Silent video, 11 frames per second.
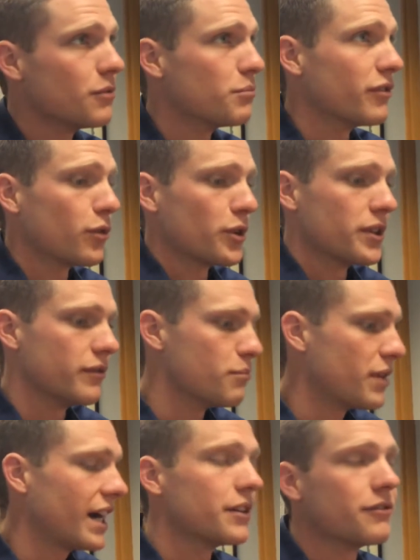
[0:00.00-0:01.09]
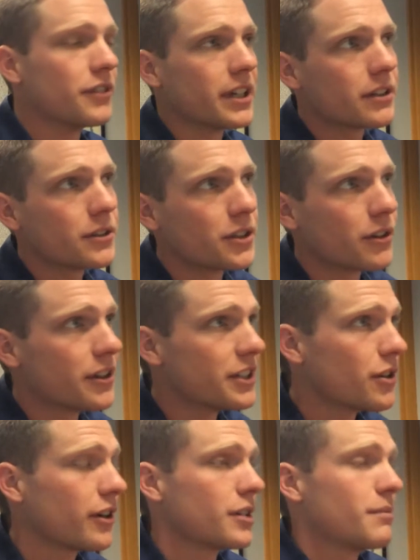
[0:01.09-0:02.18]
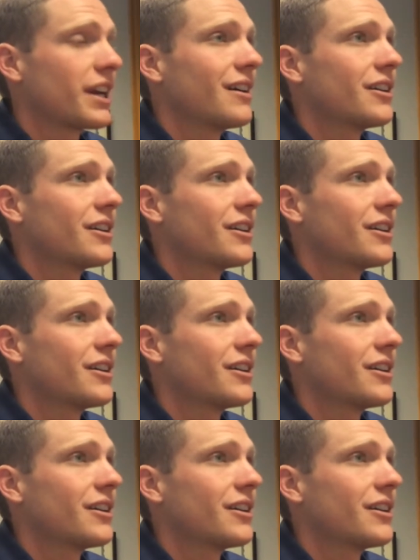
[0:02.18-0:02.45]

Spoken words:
before you even buy a new vehicle, you're already talking about